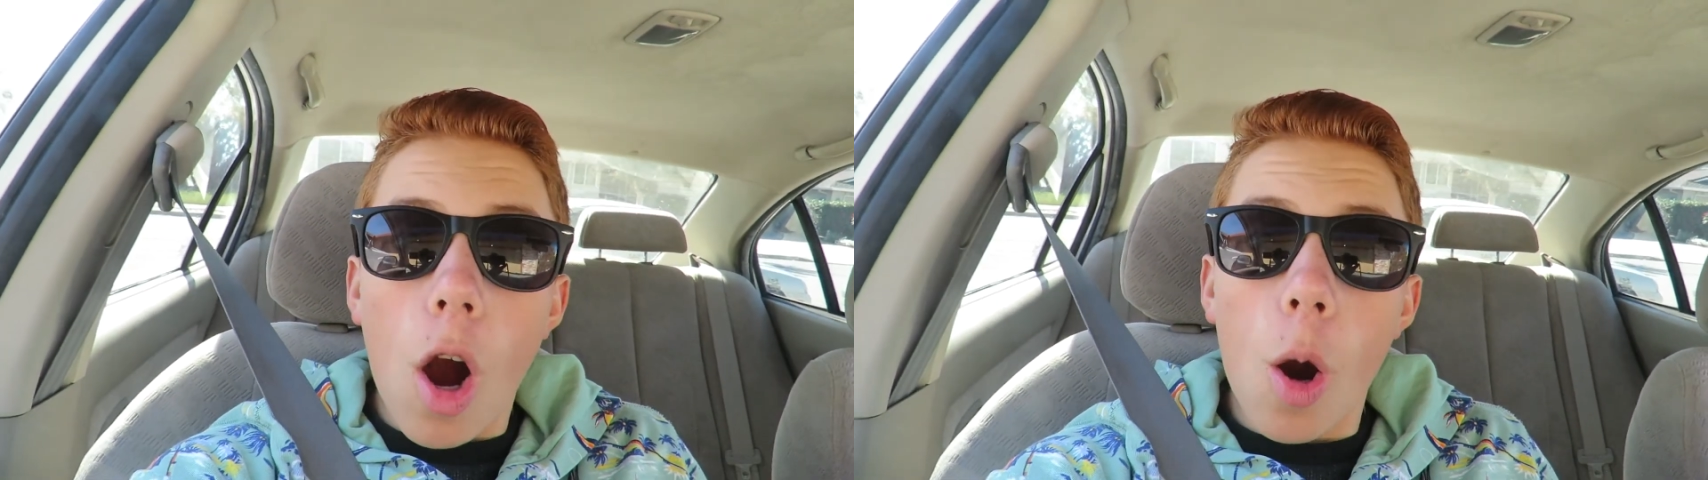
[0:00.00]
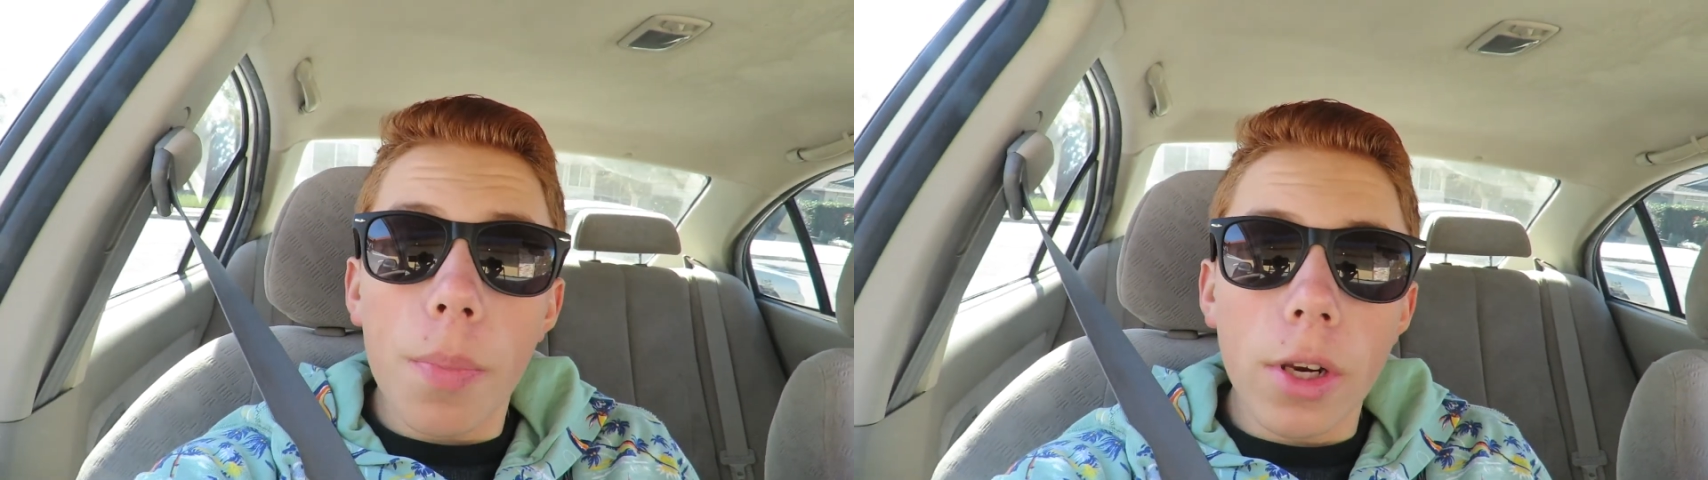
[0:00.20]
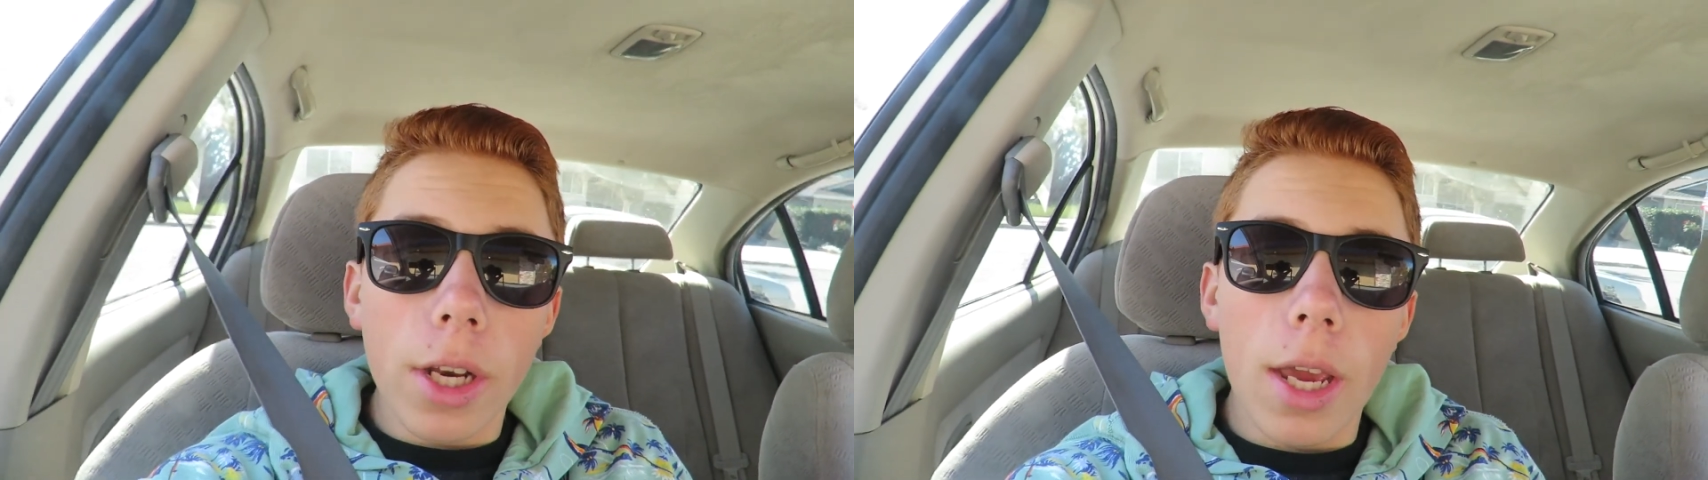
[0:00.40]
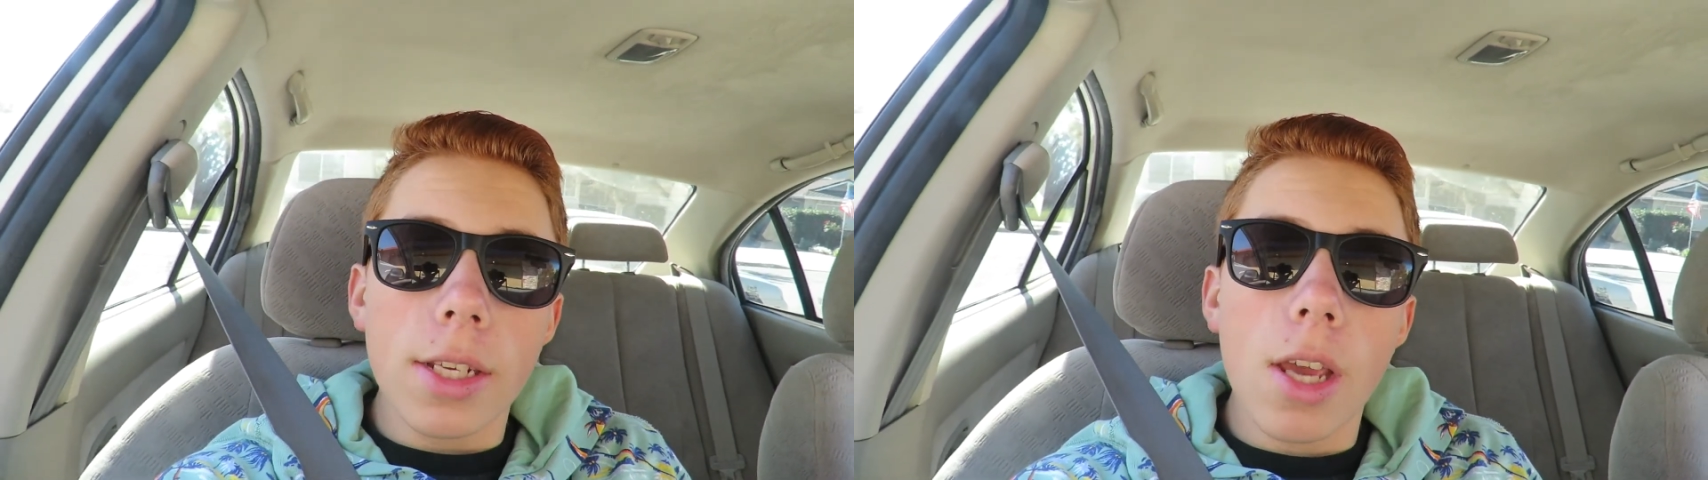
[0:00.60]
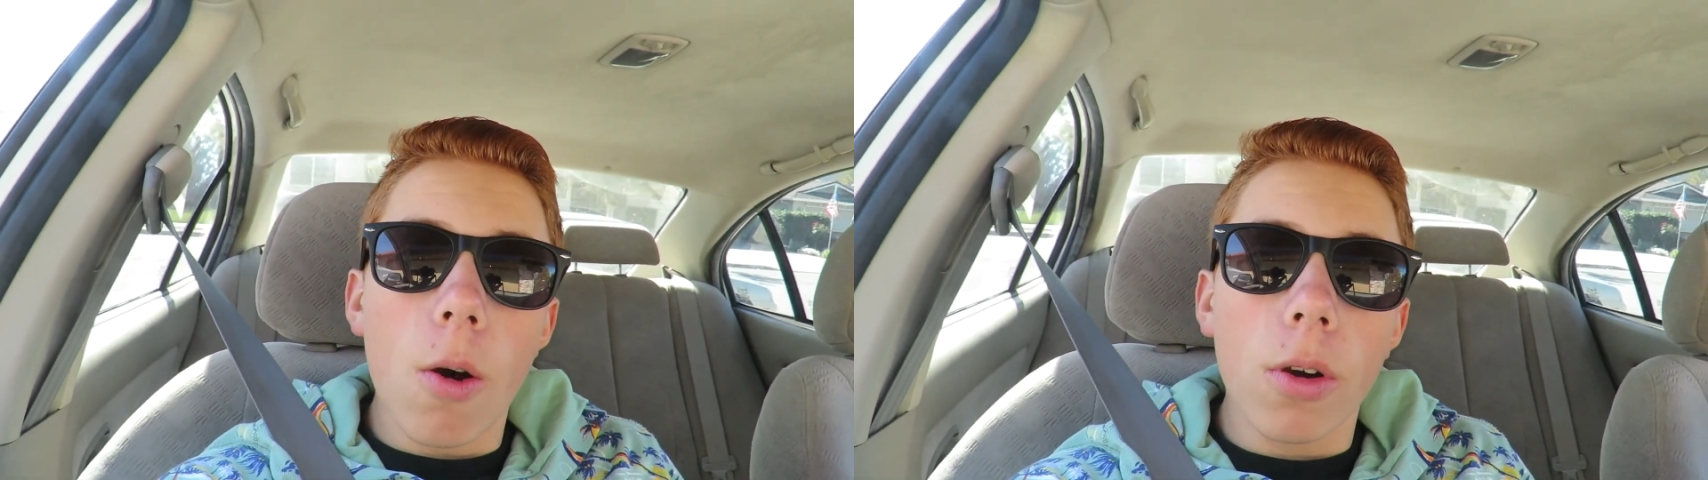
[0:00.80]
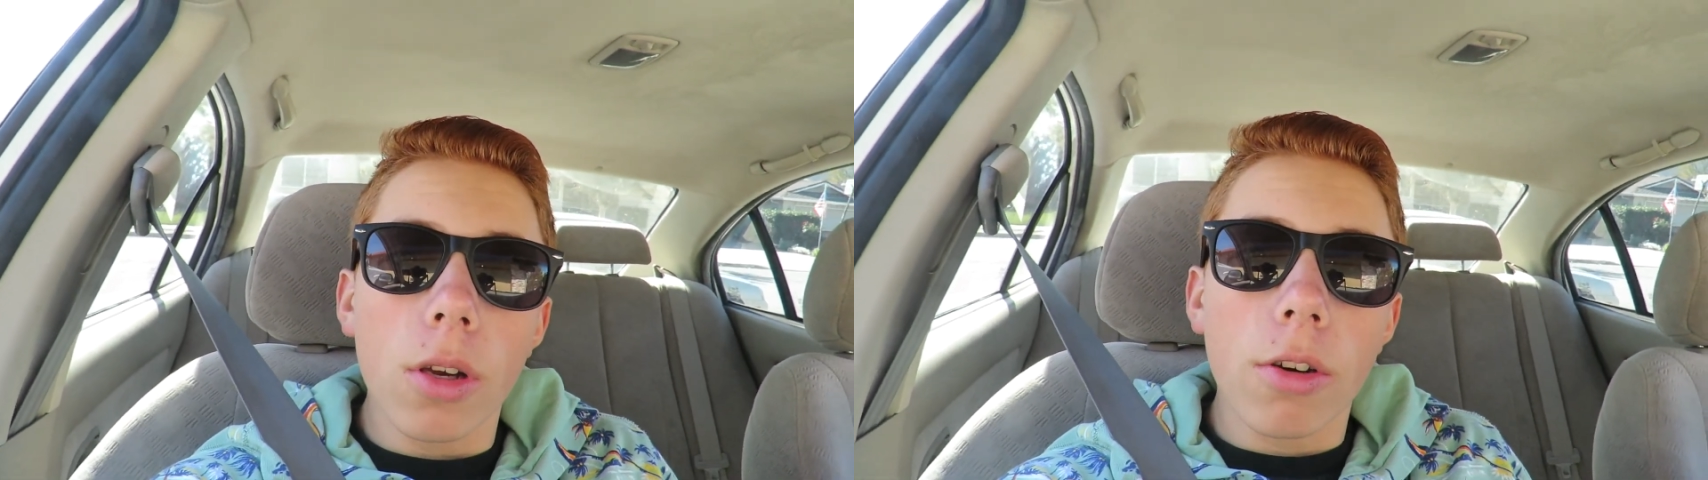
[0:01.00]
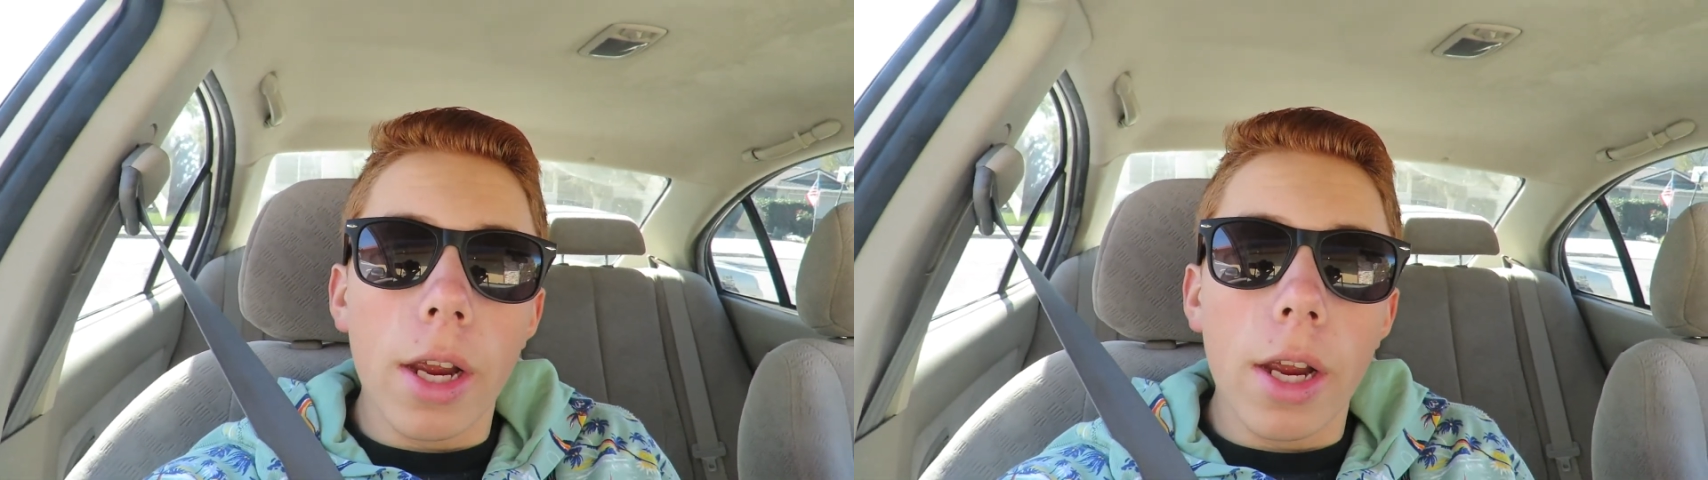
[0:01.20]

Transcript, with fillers: Hope your day is going good,